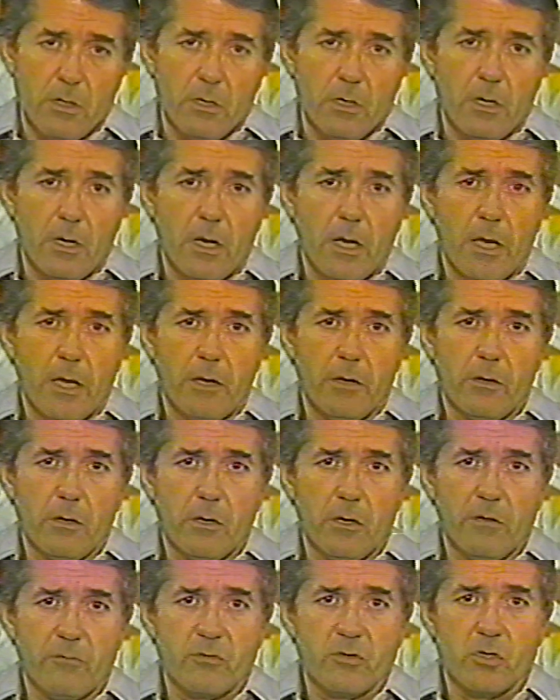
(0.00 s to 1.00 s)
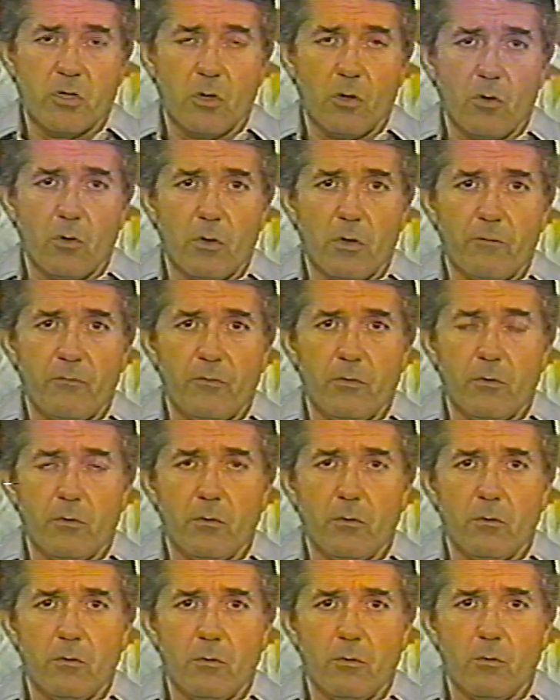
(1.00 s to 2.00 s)
and if so, if
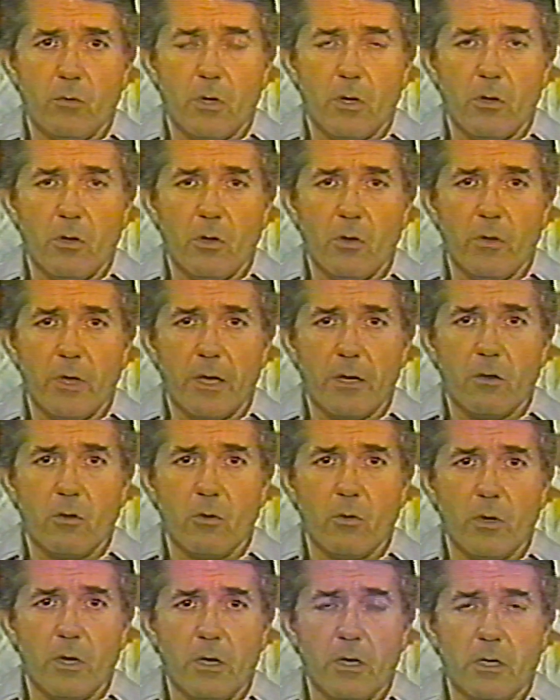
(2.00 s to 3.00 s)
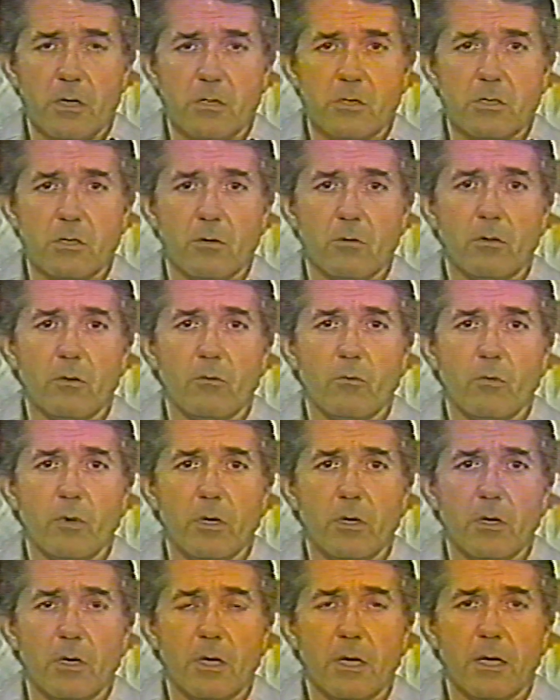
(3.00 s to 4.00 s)
you want to know that going in, so that
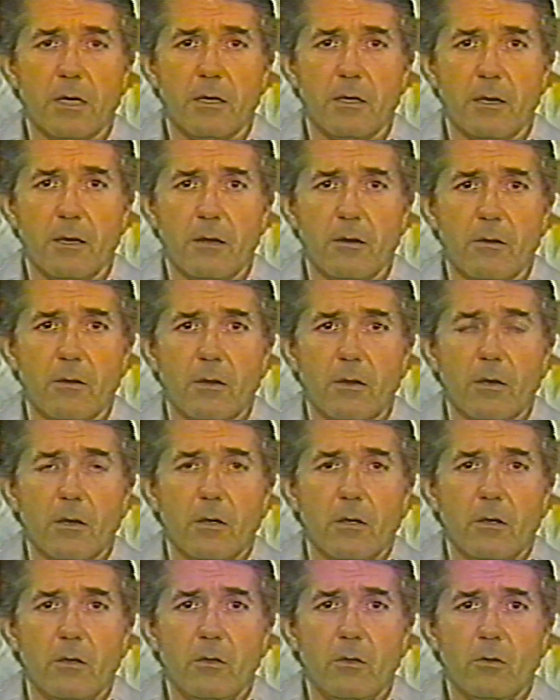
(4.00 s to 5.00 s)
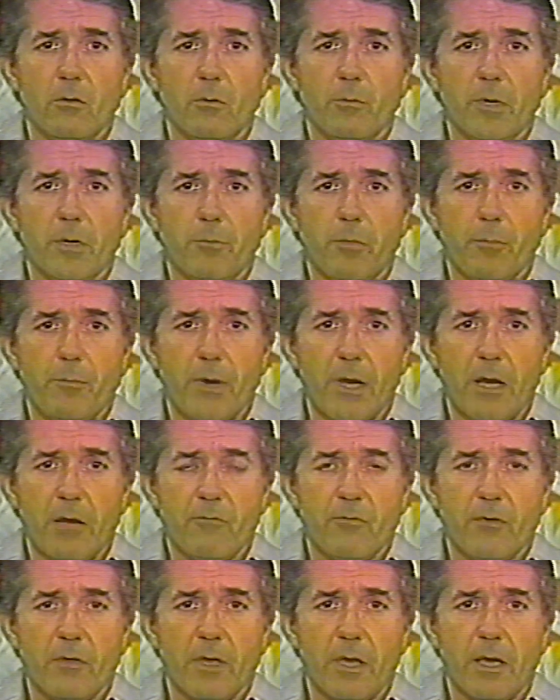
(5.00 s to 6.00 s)
when you get there you'll be prepared
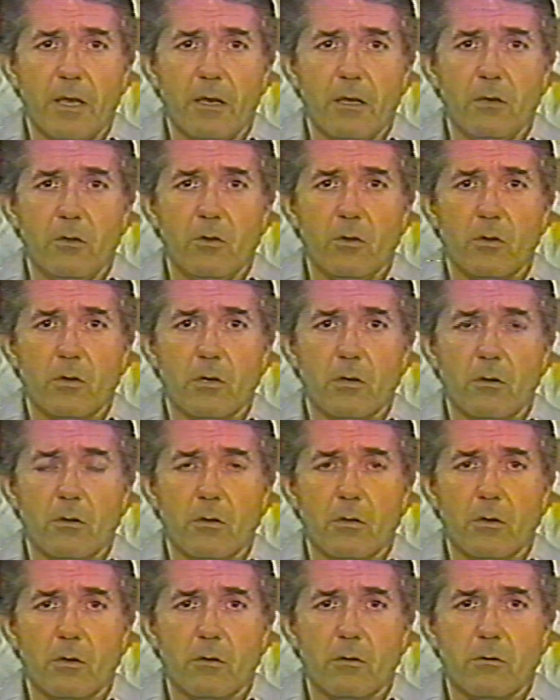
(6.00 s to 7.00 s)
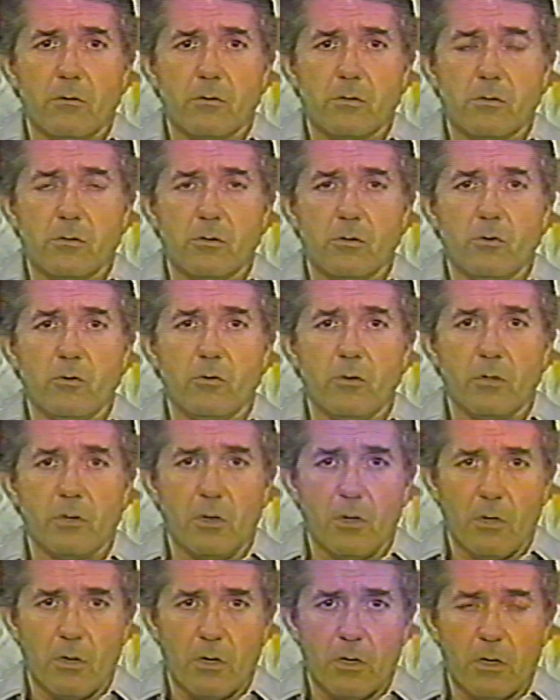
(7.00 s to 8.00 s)
for that, and you can soothe your
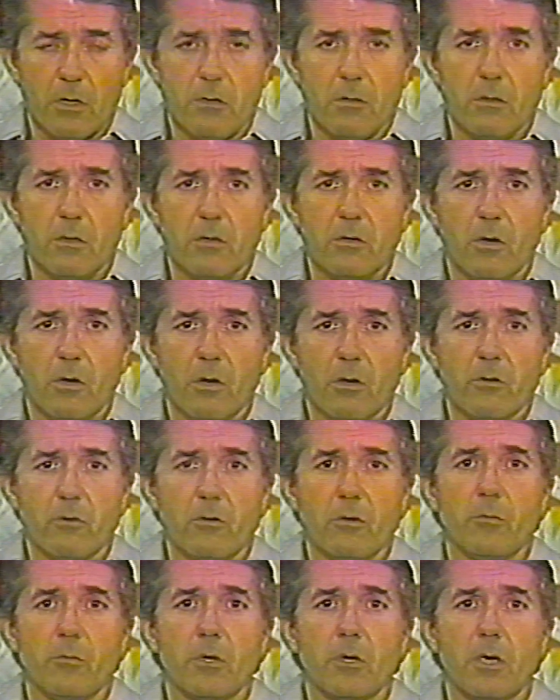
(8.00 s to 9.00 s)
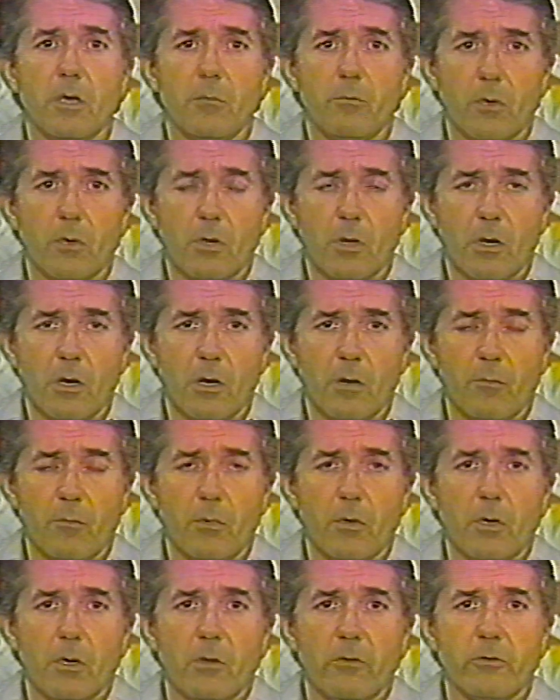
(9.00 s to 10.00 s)
dog and talk to him and keep him
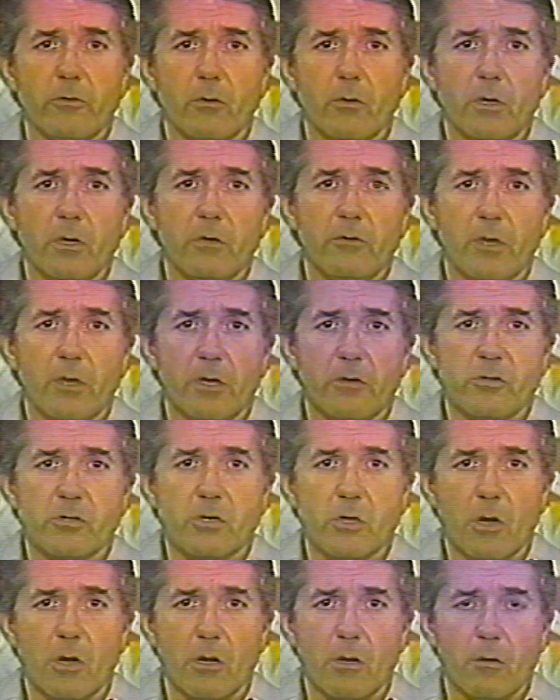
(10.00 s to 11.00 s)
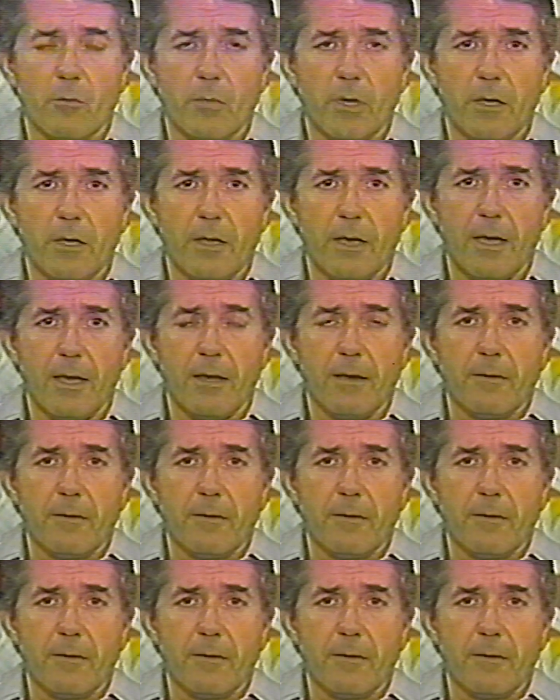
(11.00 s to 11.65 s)
calm so that he's not startled by that.